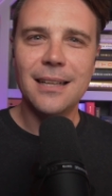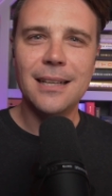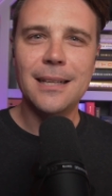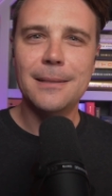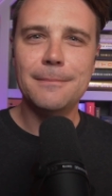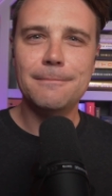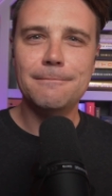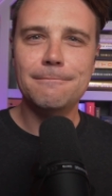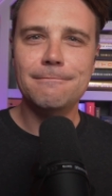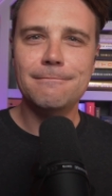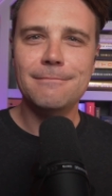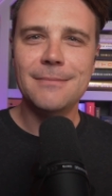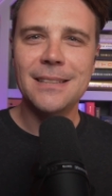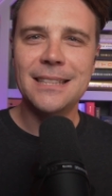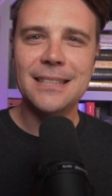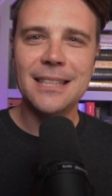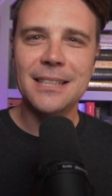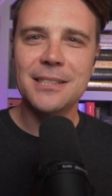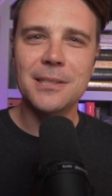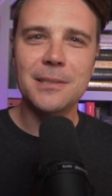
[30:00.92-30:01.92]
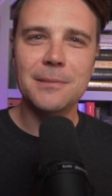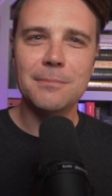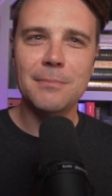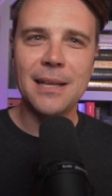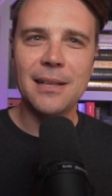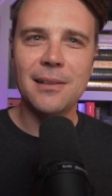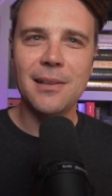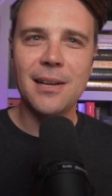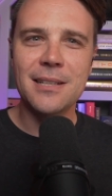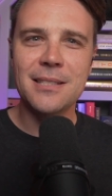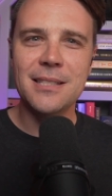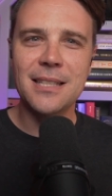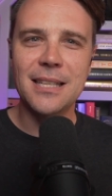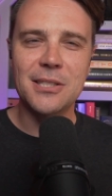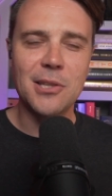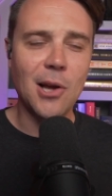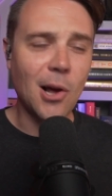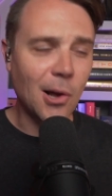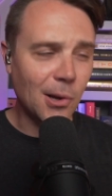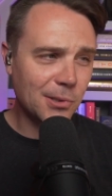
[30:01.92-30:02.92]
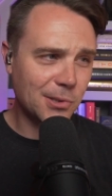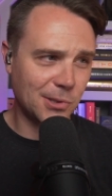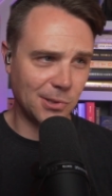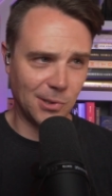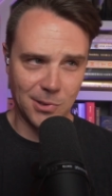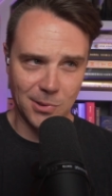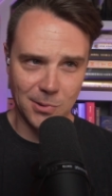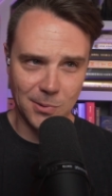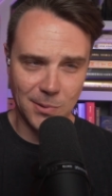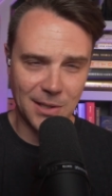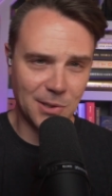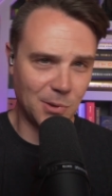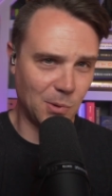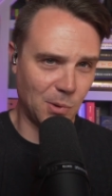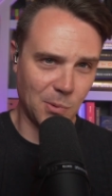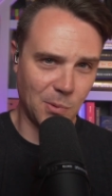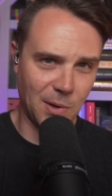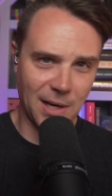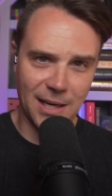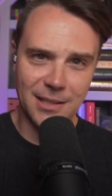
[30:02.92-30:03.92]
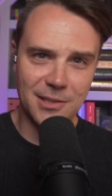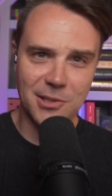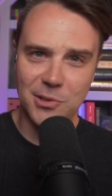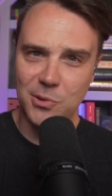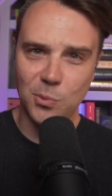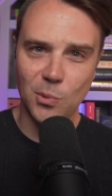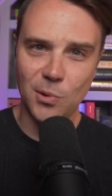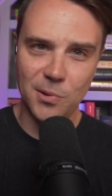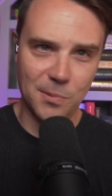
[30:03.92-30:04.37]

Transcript: um, it doesn't make a lot of sense. Also, in Norway, just